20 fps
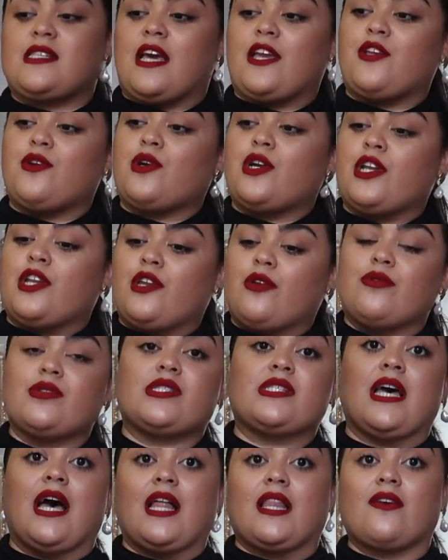that you can
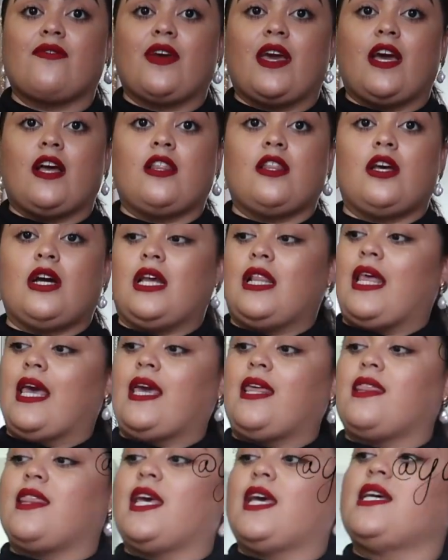use to elevate a look
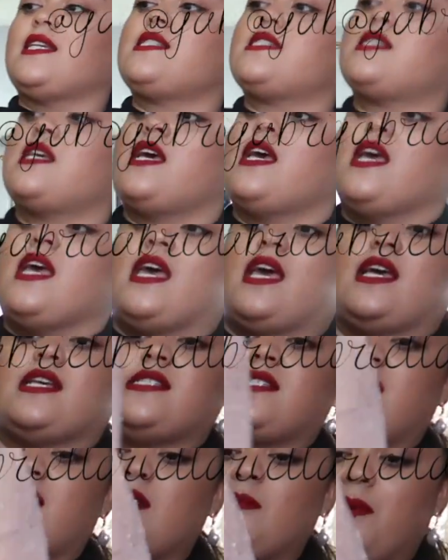like this
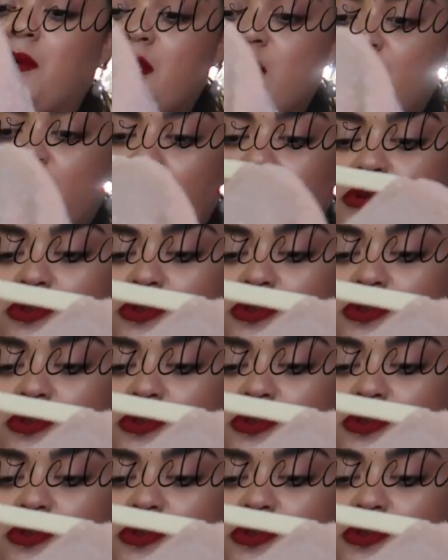is this piece from